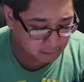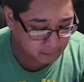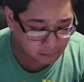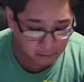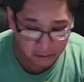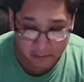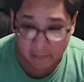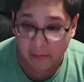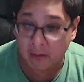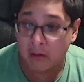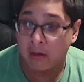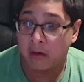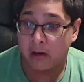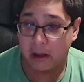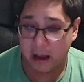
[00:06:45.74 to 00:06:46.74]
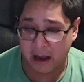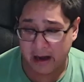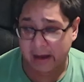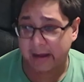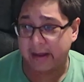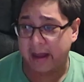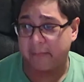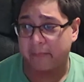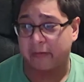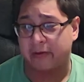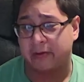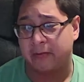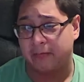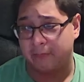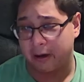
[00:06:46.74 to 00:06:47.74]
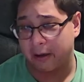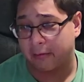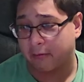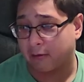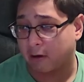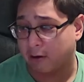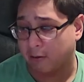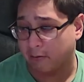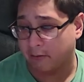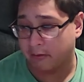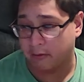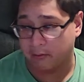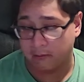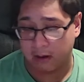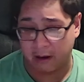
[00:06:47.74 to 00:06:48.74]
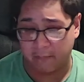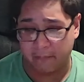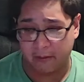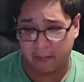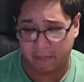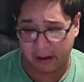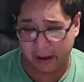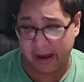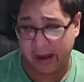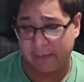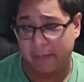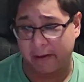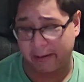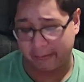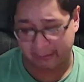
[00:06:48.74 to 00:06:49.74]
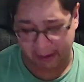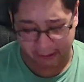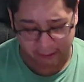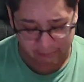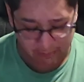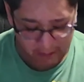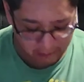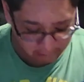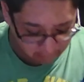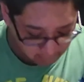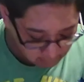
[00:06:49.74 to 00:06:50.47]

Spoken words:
course, any games in the West Coast of the away games like Sacramento.